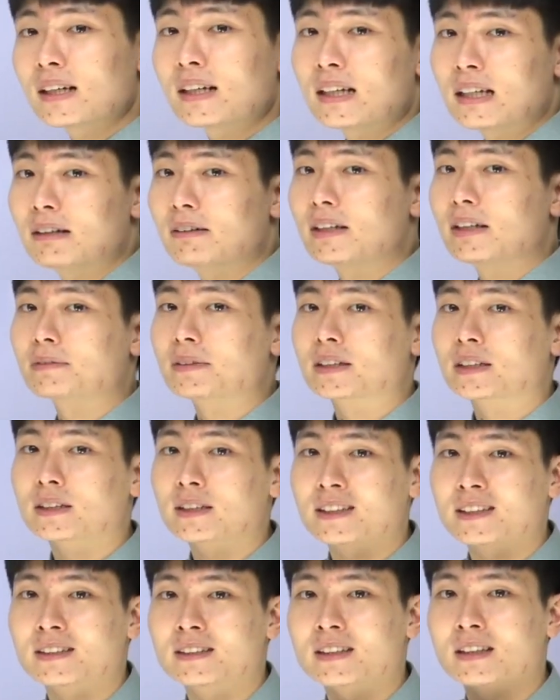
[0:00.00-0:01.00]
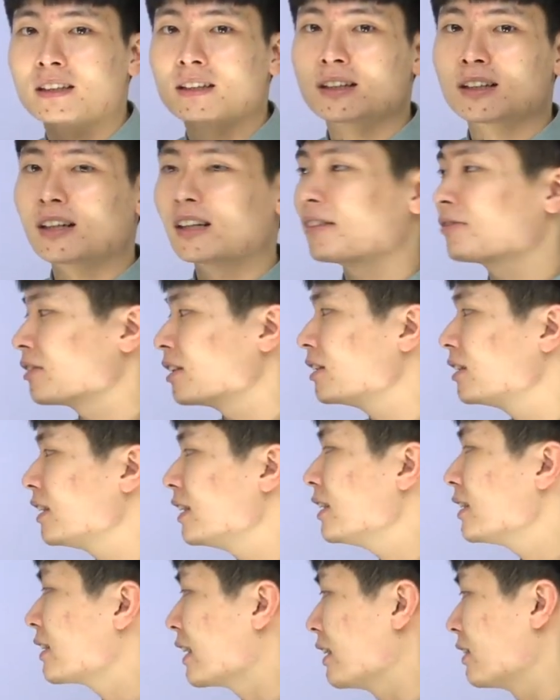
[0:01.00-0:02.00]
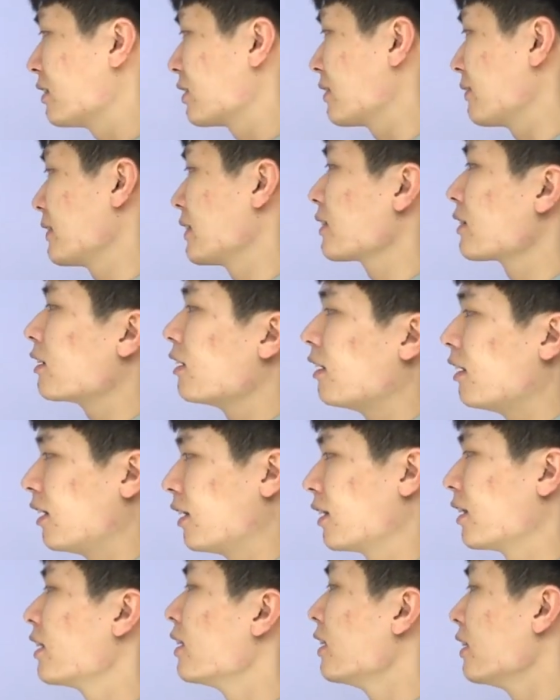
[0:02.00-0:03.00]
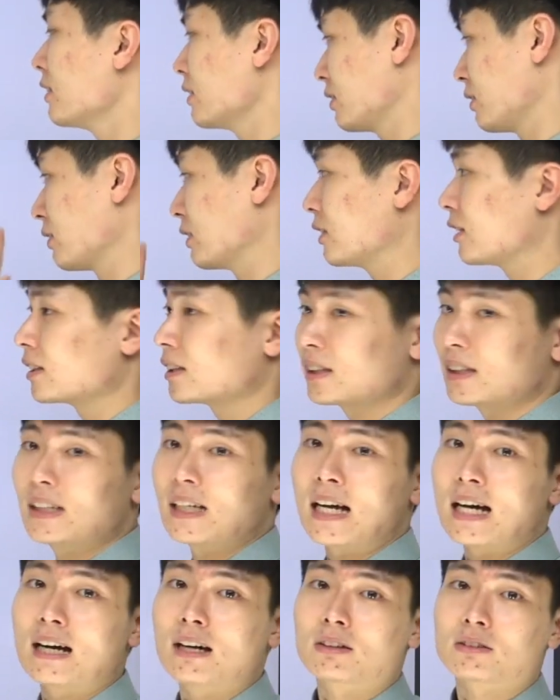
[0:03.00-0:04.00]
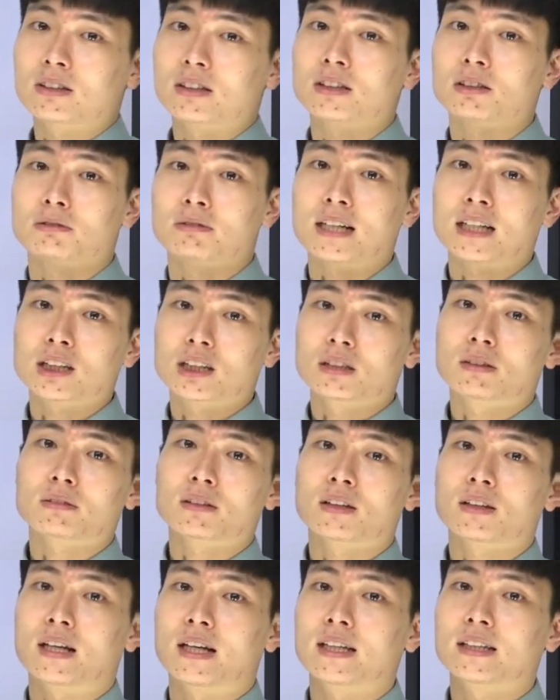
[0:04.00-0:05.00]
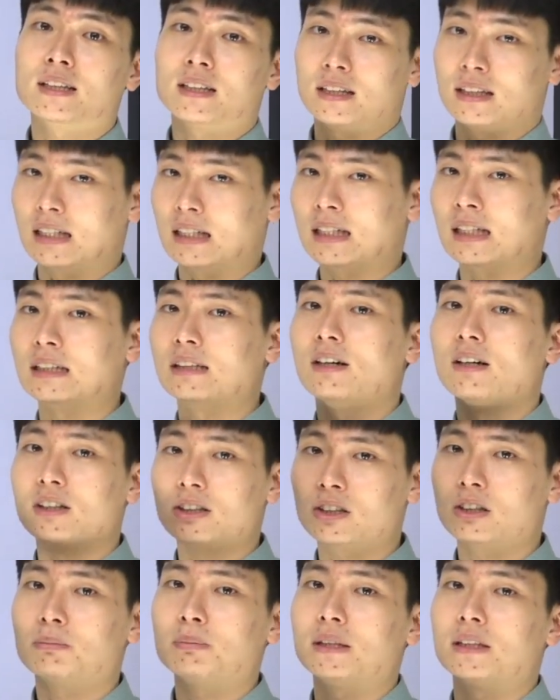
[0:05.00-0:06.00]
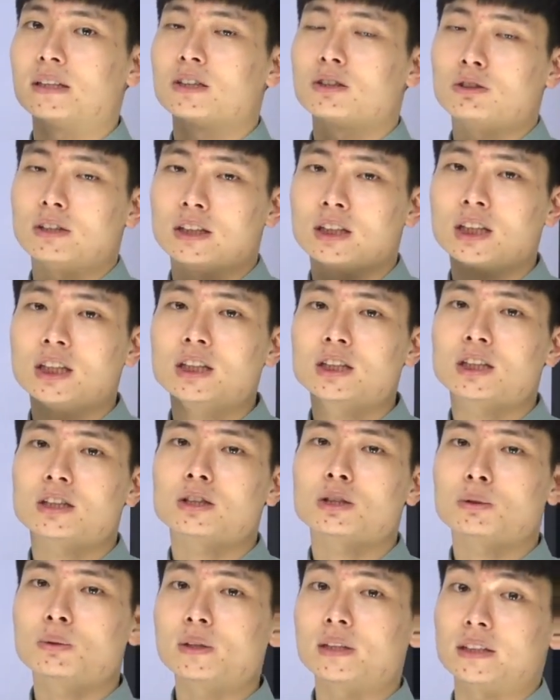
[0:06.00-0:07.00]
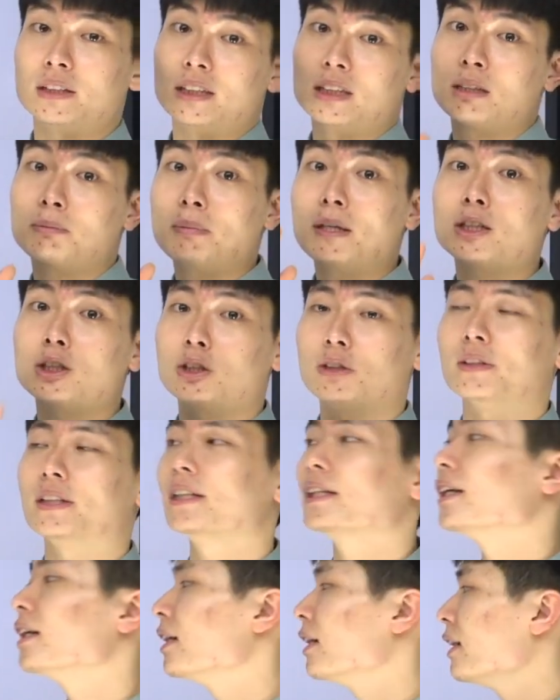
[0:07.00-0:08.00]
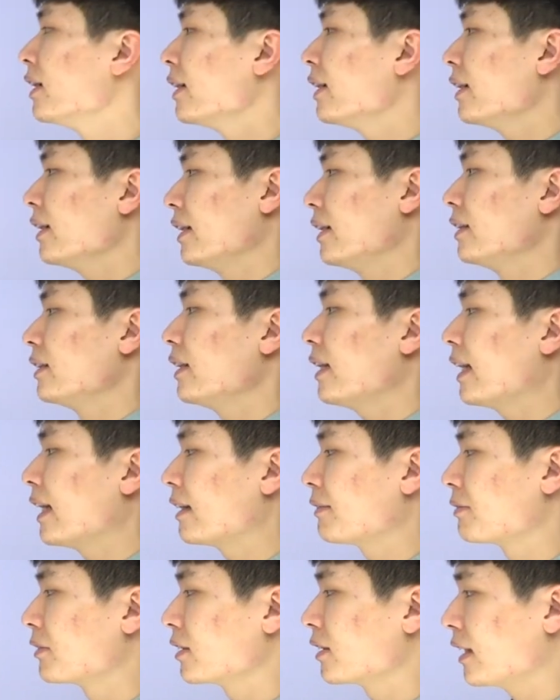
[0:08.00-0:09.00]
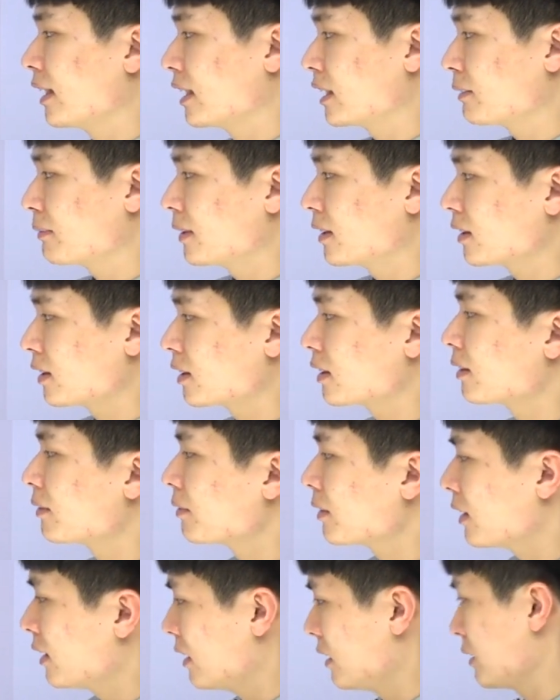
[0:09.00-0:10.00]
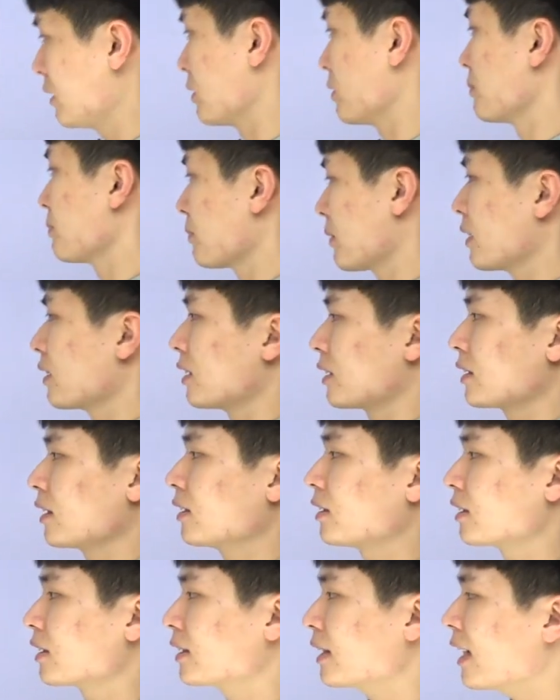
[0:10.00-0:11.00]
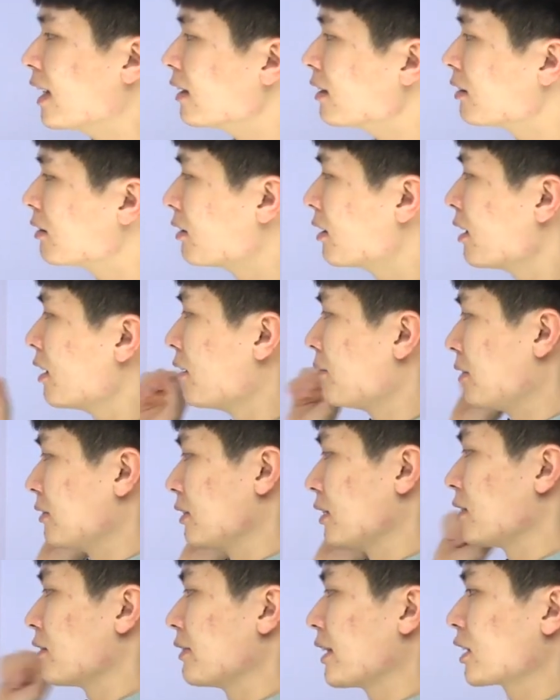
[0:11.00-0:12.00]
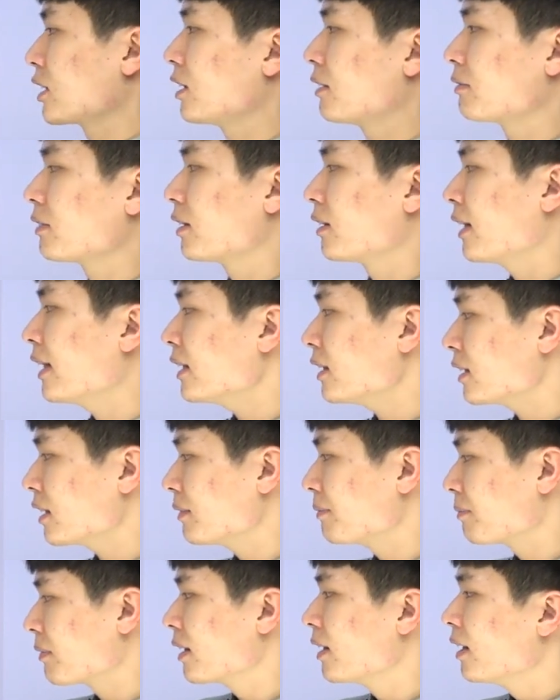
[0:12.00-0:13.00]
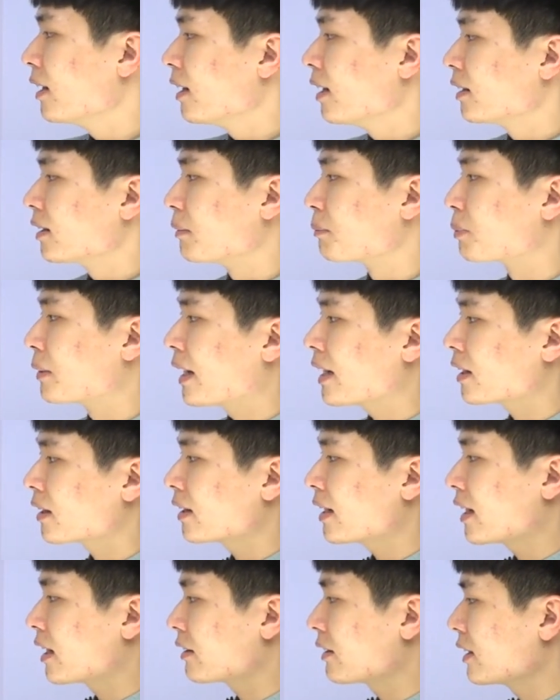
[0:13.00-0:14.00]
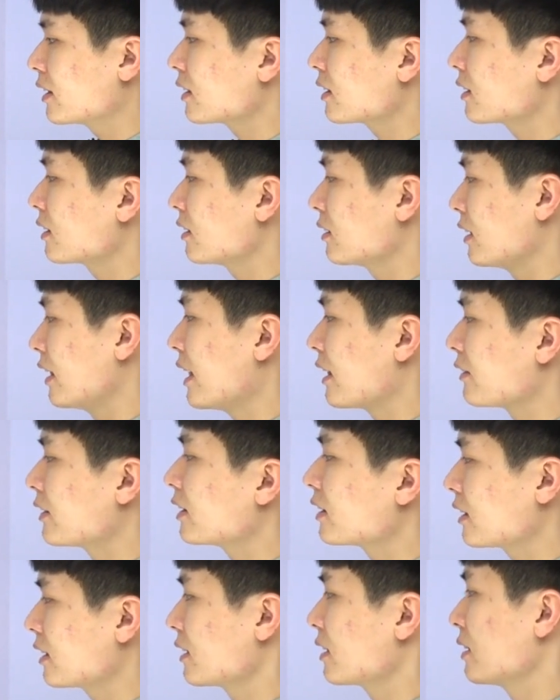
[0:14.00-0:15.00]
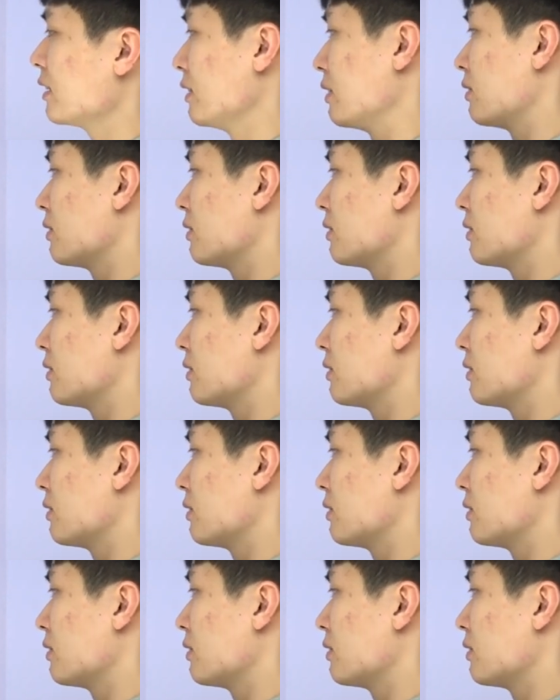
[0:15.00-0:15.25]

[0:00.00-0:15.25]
It would have obscured a lot of the details of the car. So you can see how the direction of the light can also be a strategic choice, especially in advertisements. So just understand, with the direction of the light, the brighter areas, the areas